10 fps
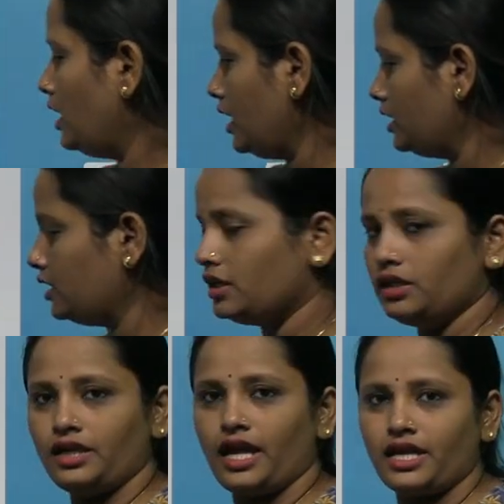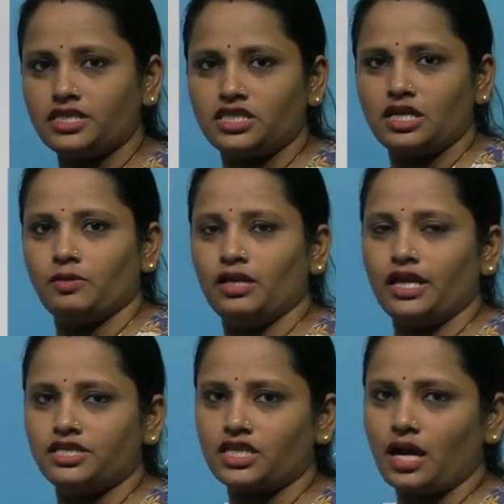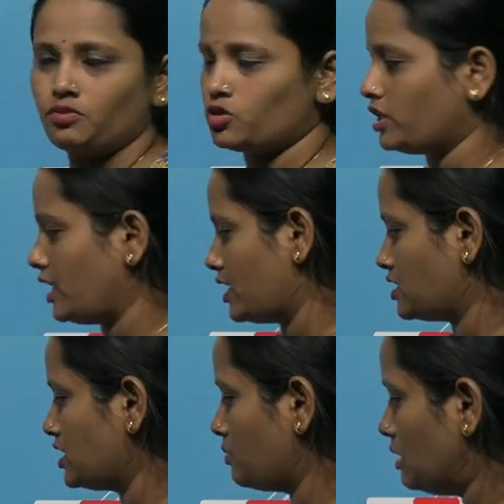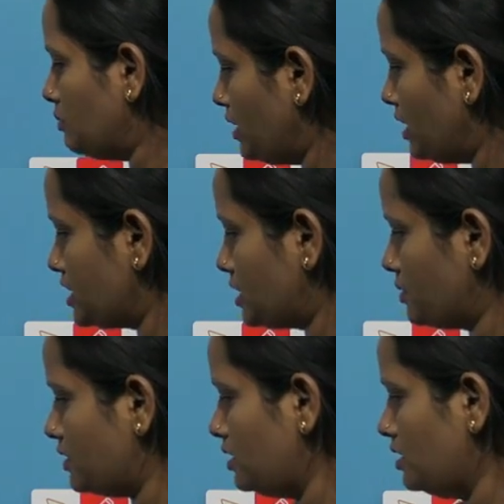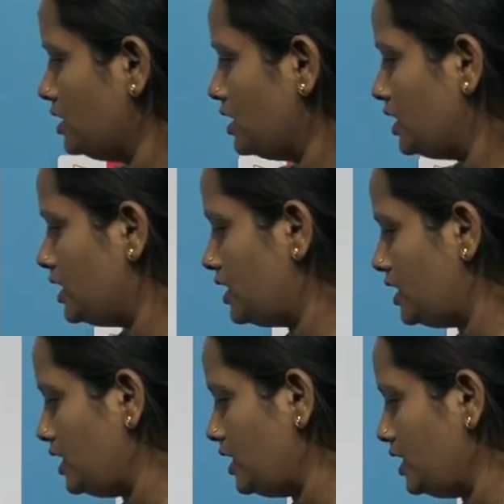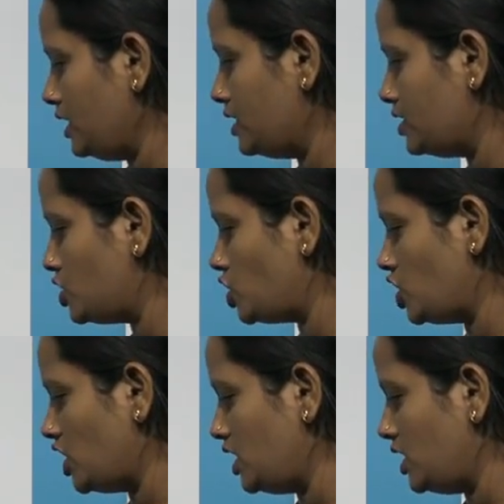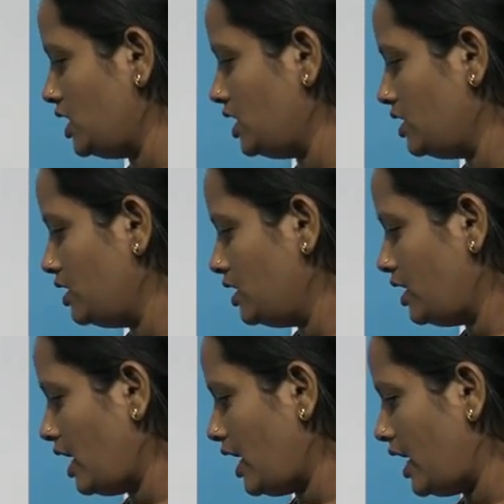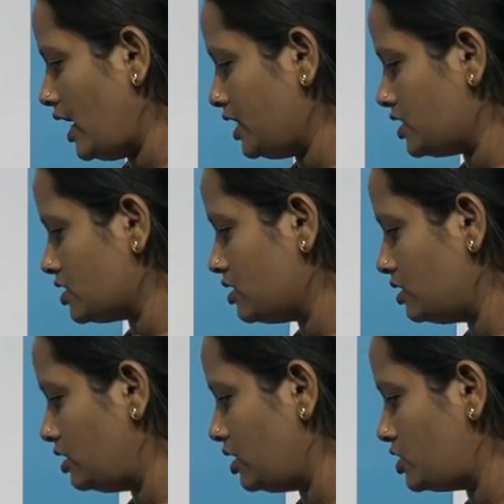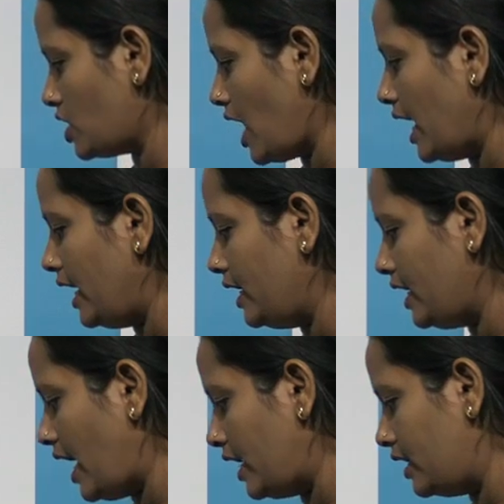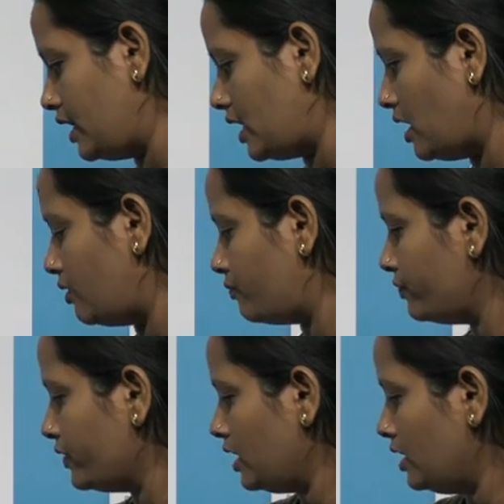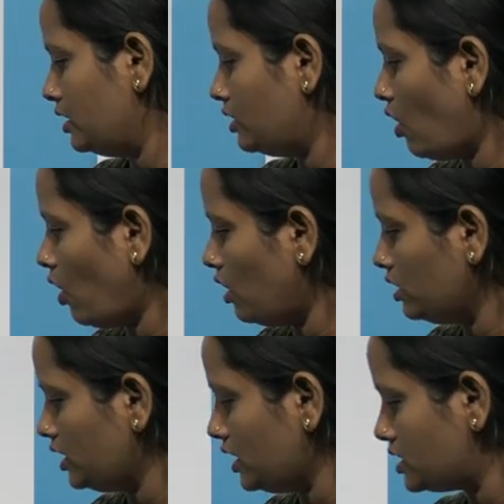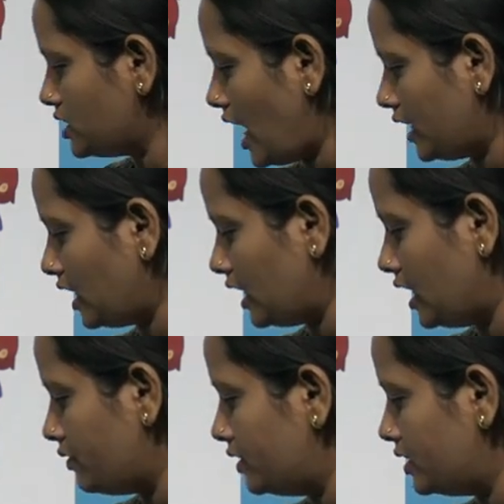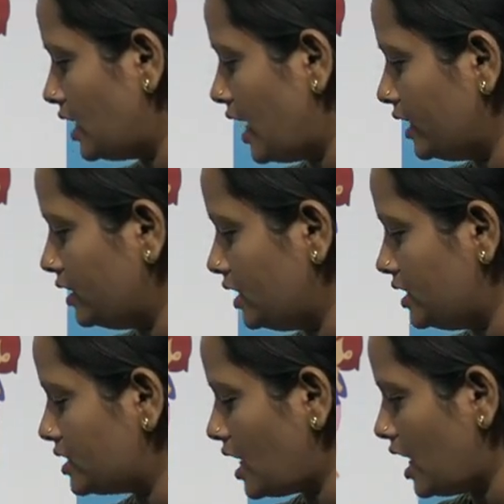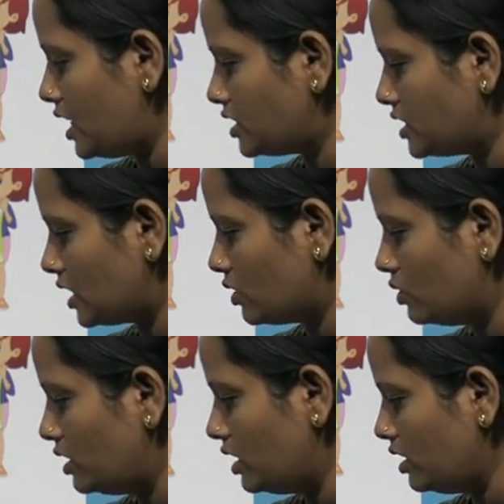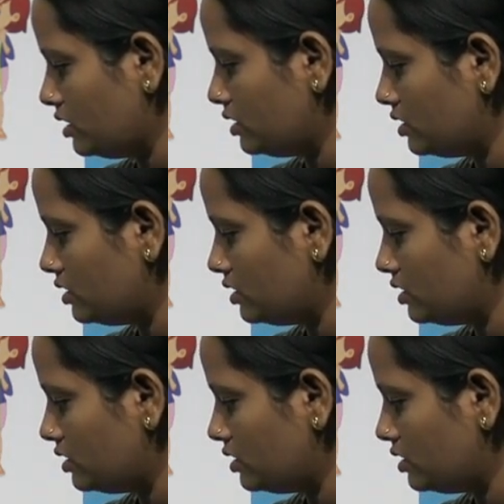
In the next table, let's come to the next table, B table. He, she, ate, the child, and Neha. All these that I have underlined, these are singular